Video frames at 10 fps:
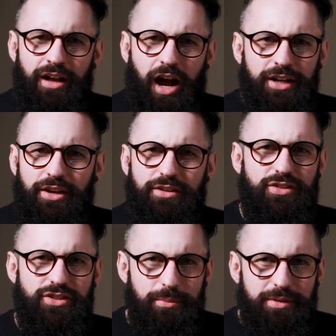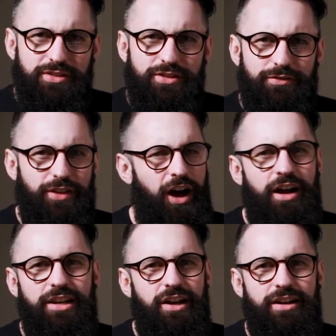I know that some of the stuff that
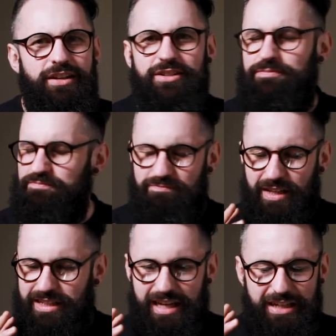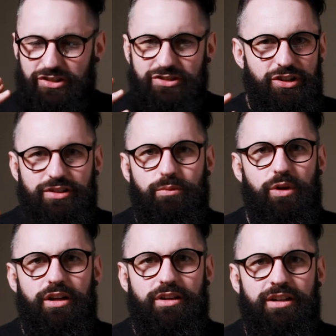I like, it just doesn't
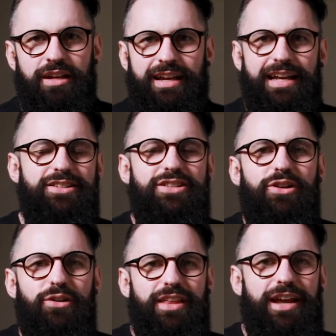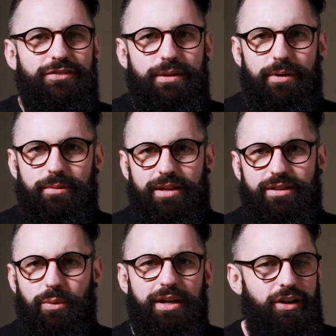work. It's not there for the public.
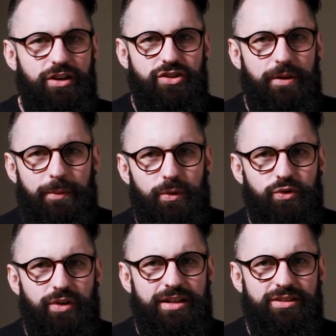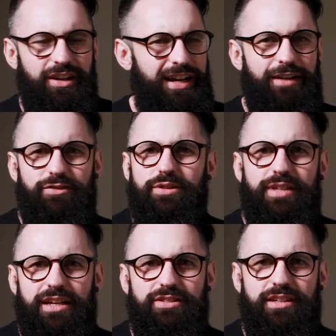The way that I shoot portraits, I have no
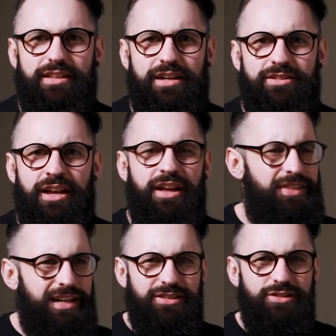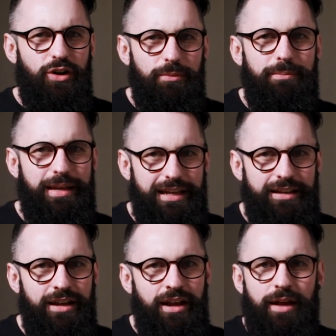taste in that. That is not
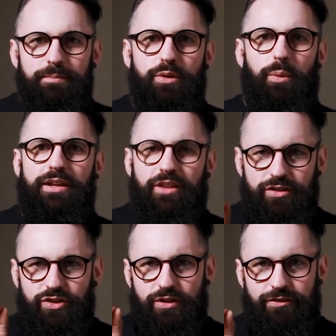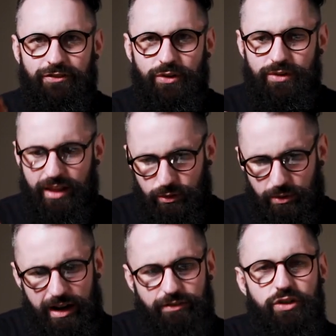me. But the way that I shoot food, that's
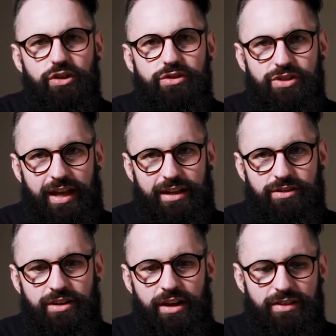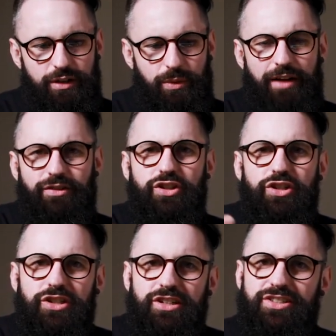where I have a good taste. That's where I have a
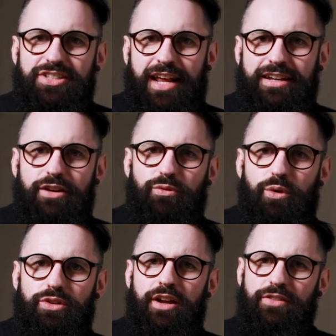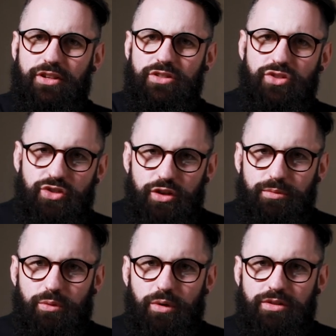good understanding of what the
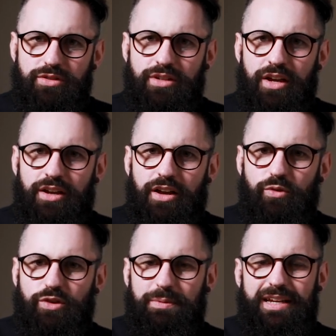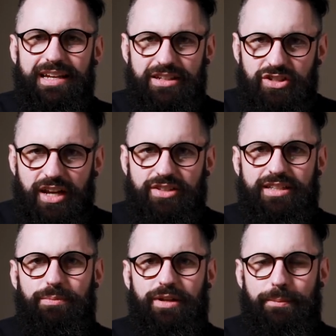consumer wants, of what's being
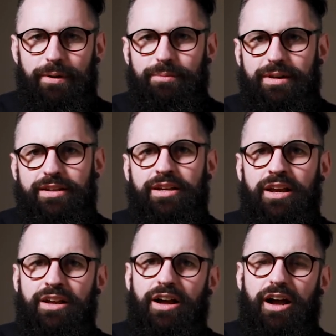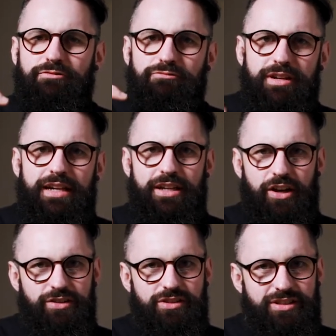ingested by the public. I really
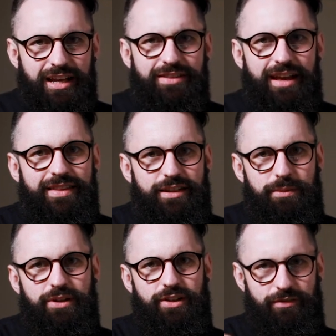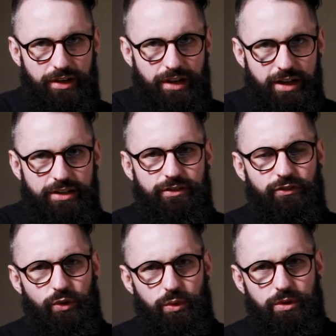understand that, and that's because I've learnt
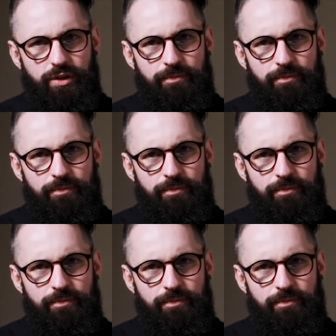food.